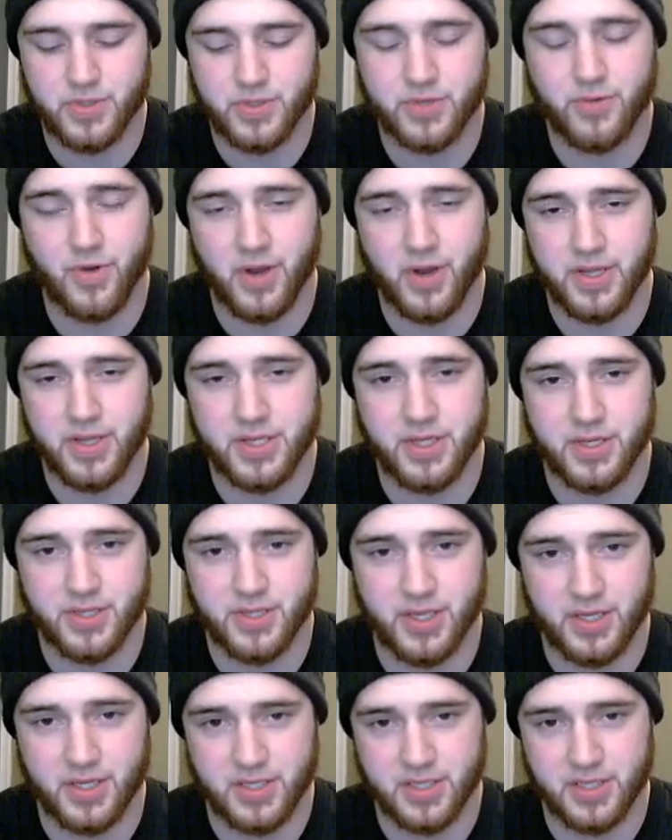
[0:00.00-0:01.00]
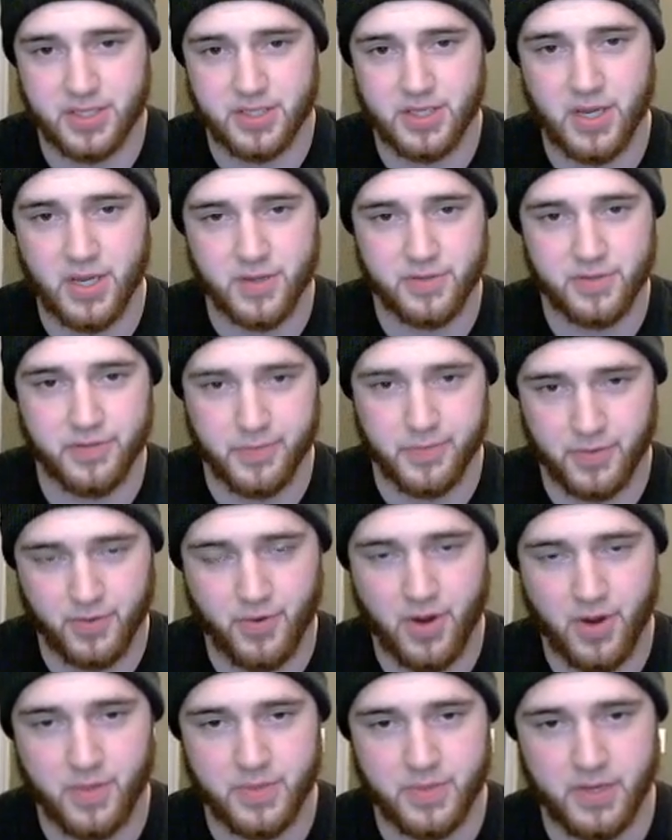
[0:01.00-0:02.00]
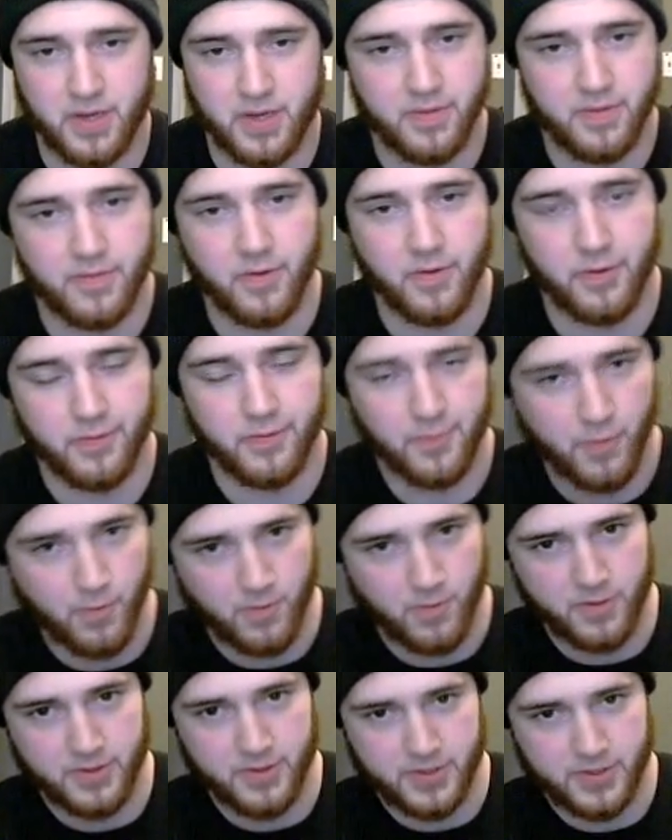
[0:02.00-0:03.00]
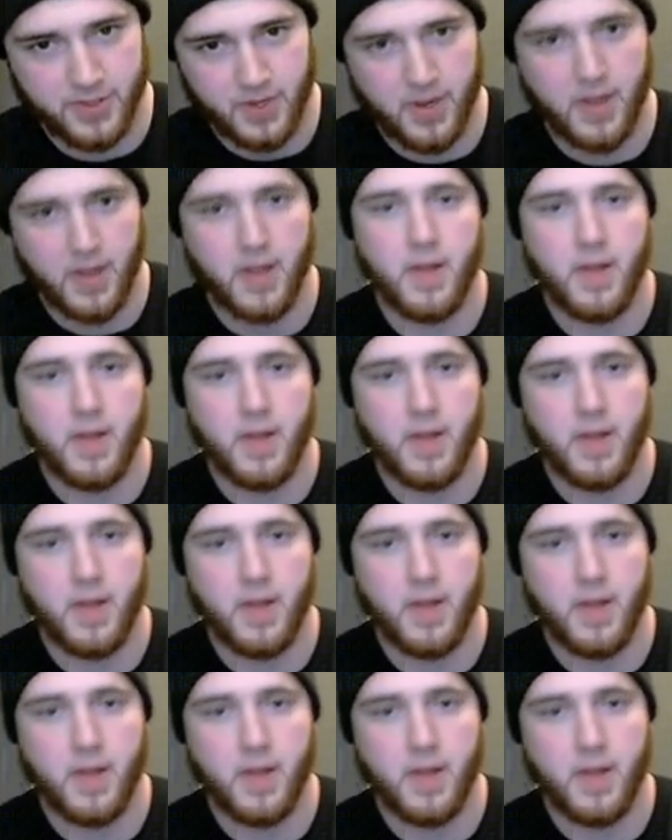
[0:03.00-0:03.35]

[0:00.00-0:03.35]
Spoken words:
which created such things as Tales from the Crypt and Vault of Horrors.